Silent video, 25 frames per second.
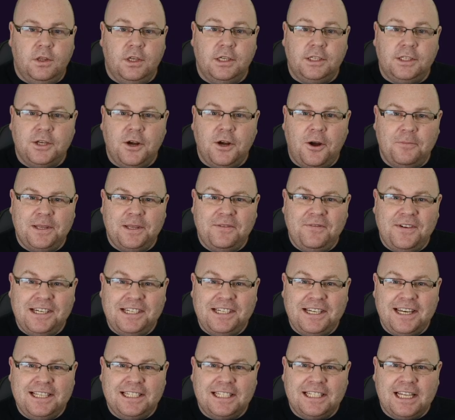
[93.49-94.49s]
The top
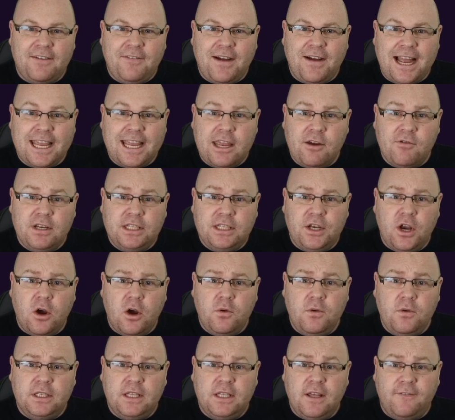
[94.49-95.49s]
division in Slovakia is
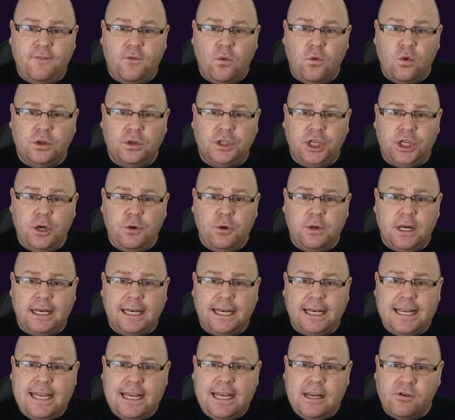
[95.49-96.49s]
known as the Fortuna
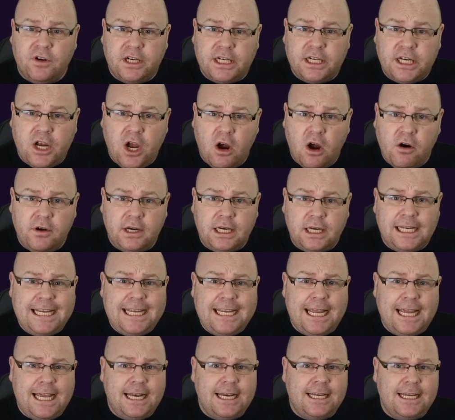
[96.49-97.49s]
Liga and
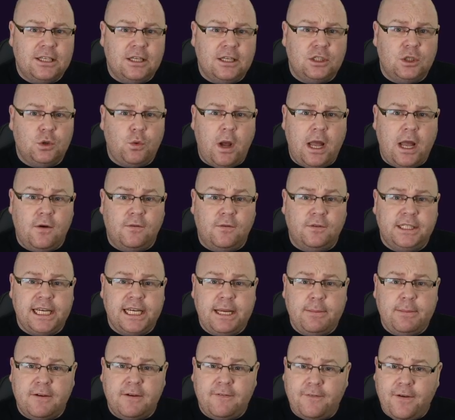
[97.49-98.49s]
currently it is a 12
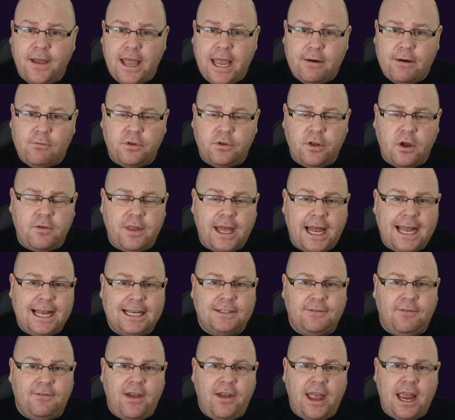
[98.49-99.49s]
team affair although that
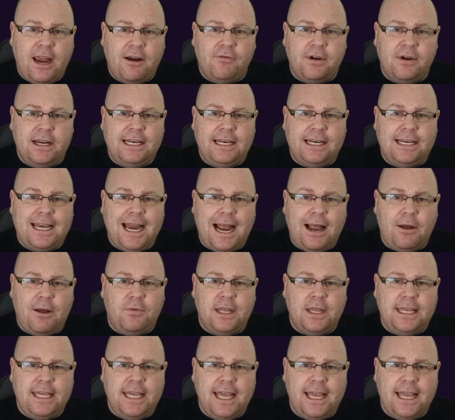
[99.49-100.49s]
has varied
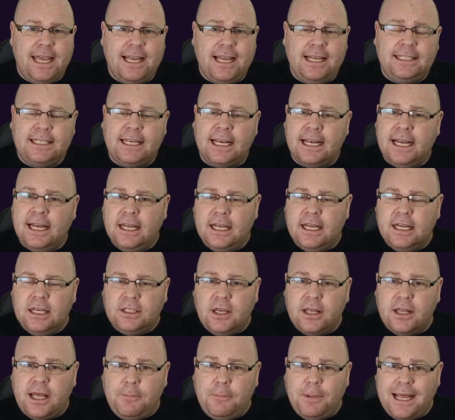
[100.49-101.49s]
down the years
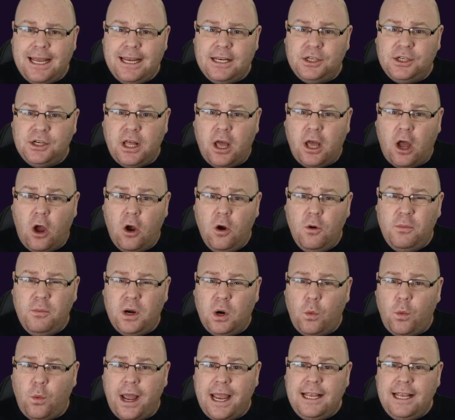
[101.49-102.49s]
so they play each other home
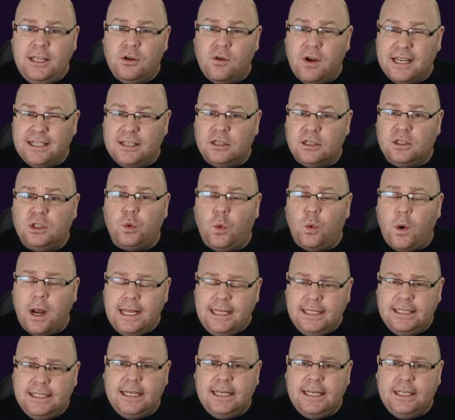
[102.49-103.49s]
and away to create a
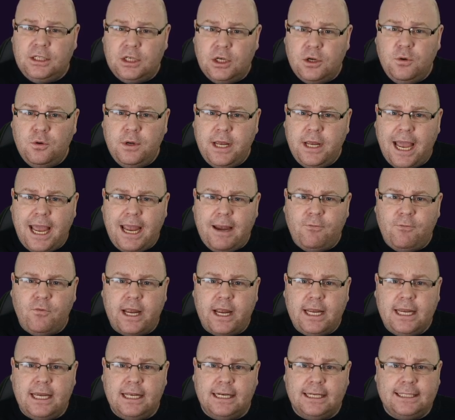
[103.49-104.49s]
22 game
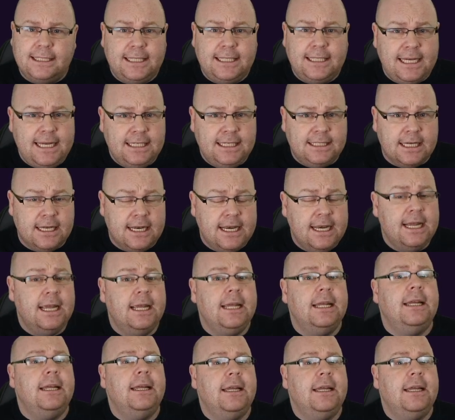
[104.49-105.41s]
regular season.